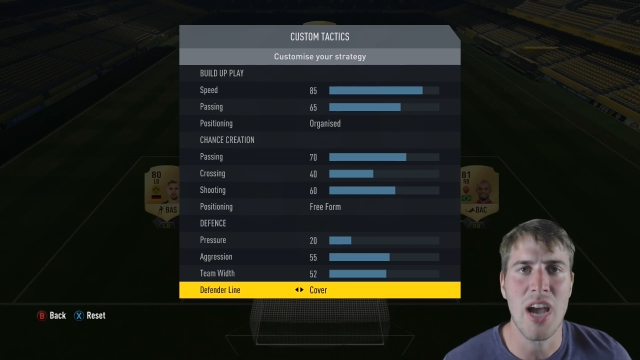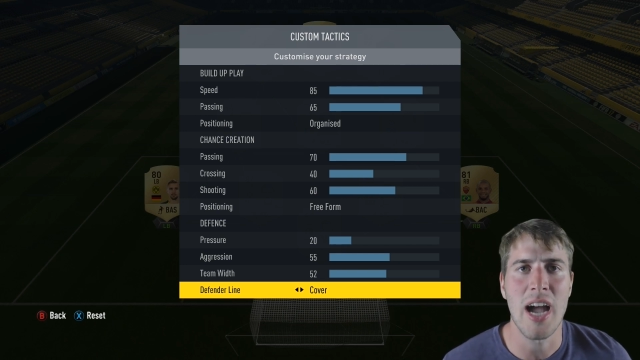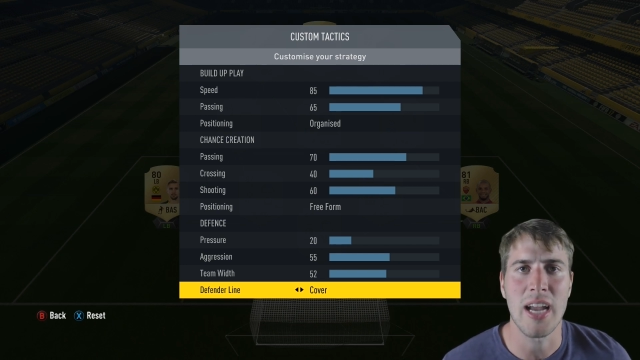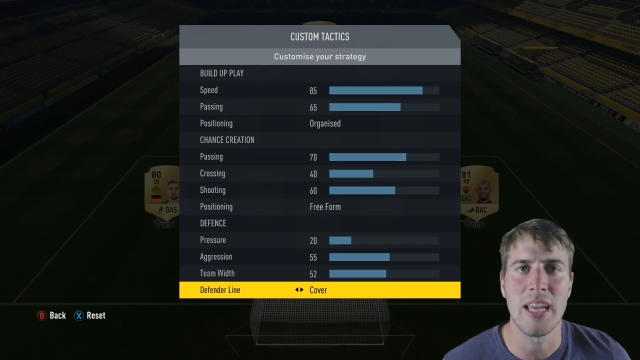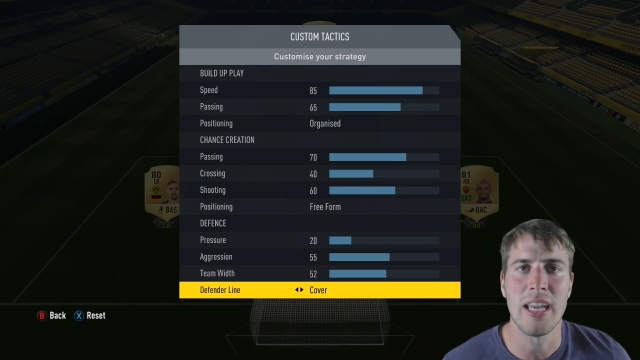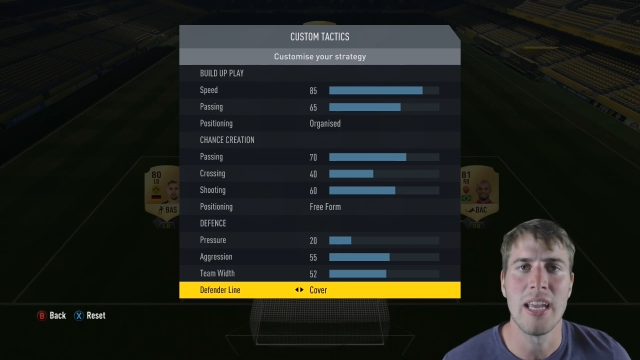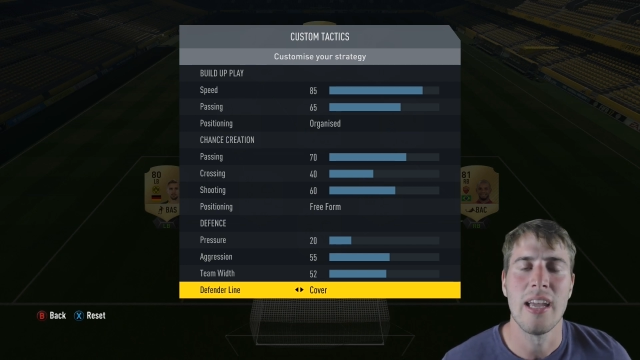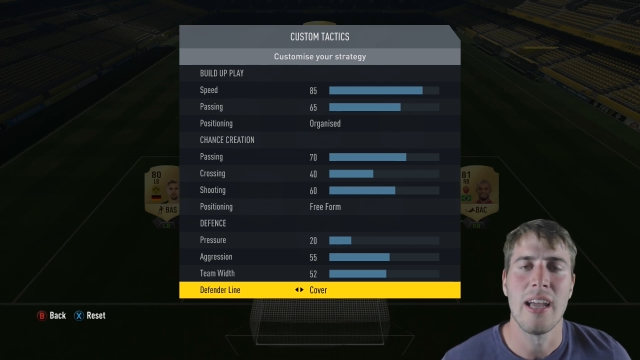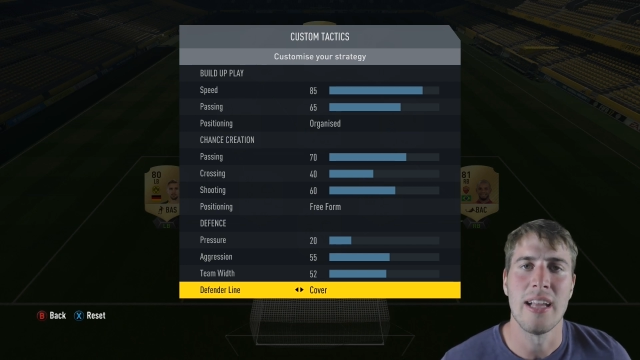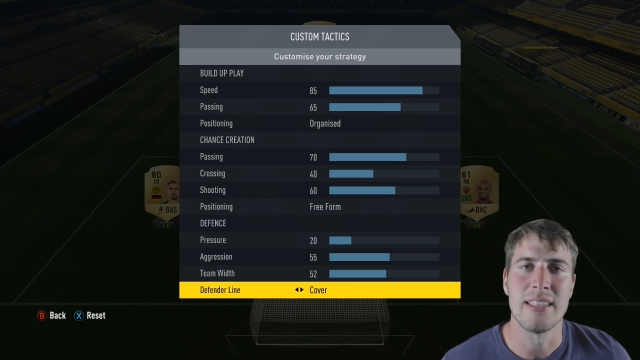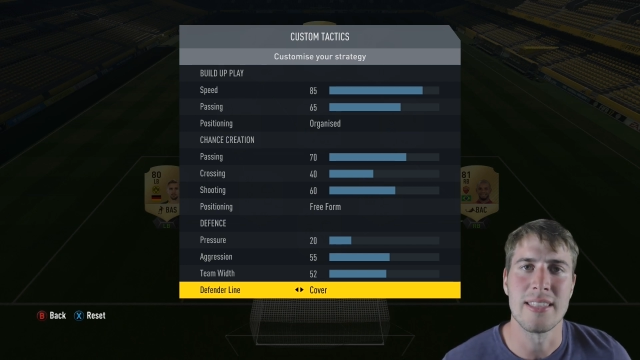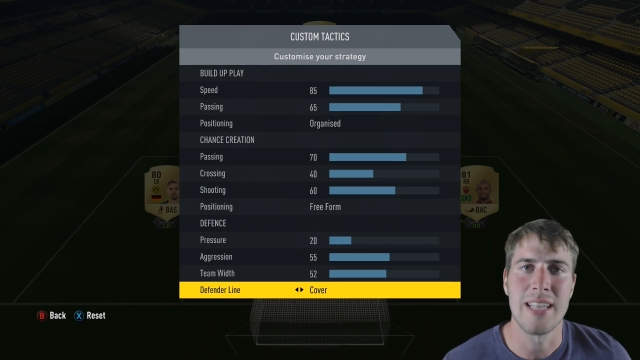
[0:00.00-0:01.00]
jockey,
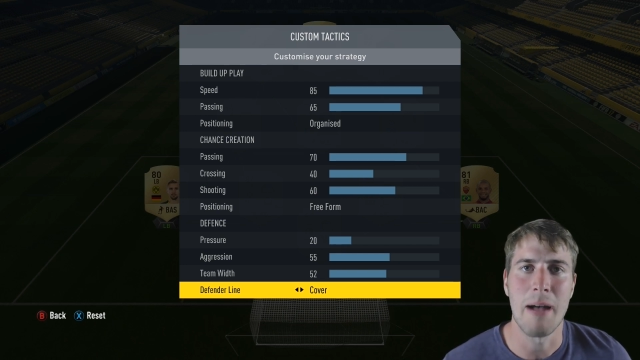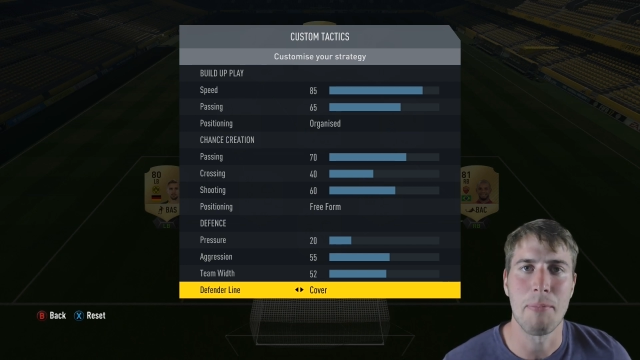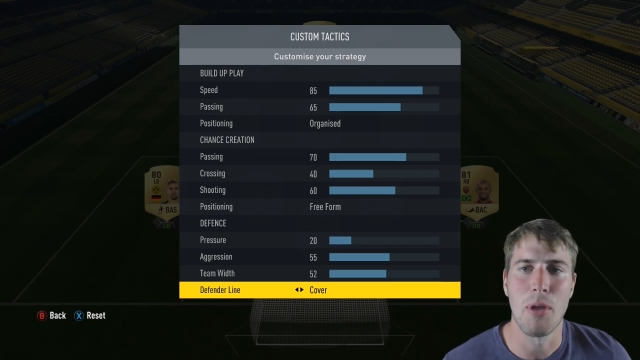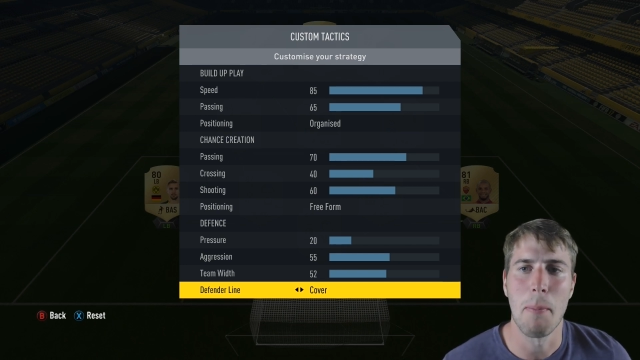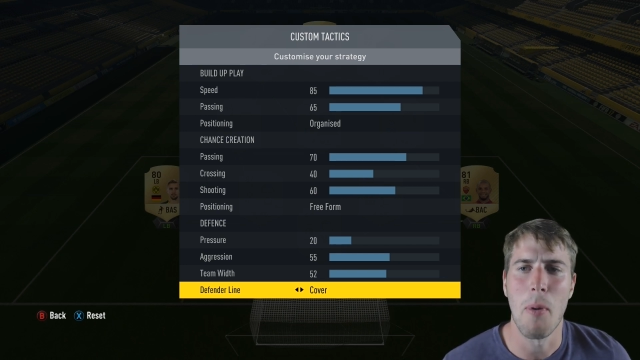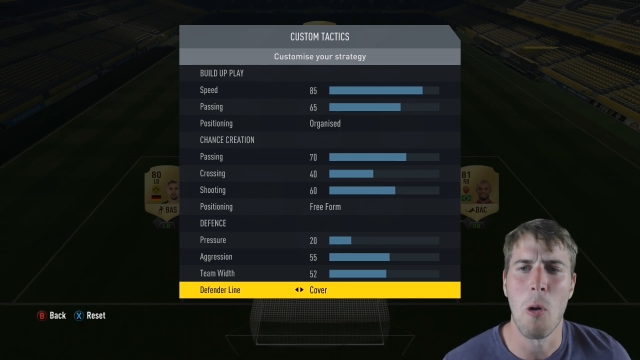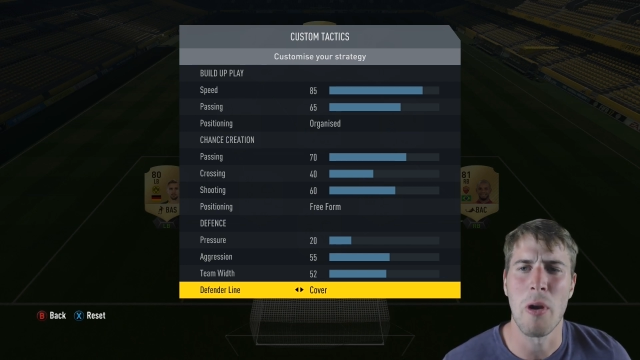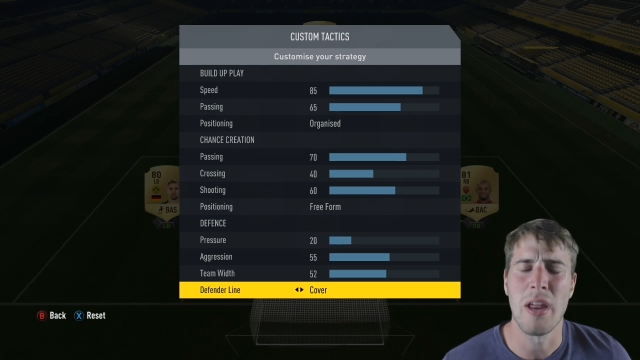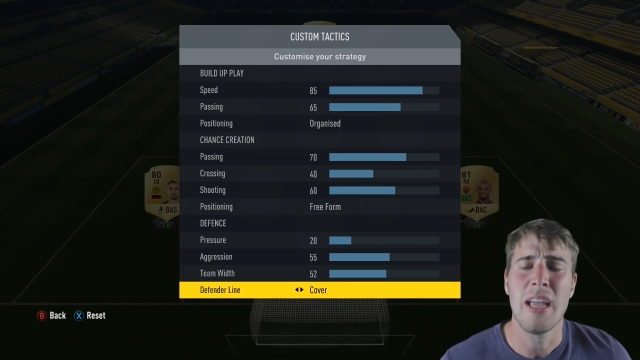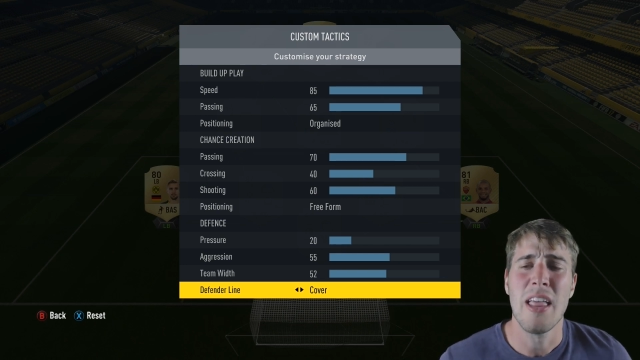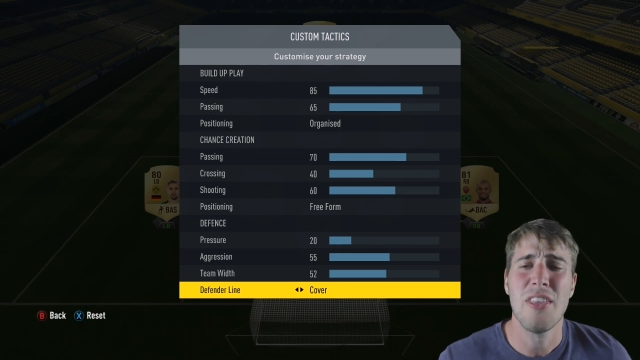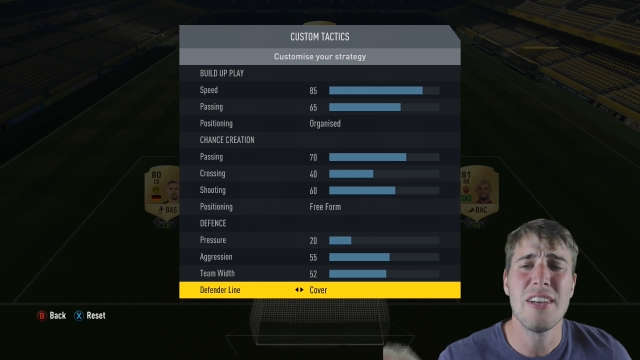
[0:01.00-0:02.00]
and stop the opponent.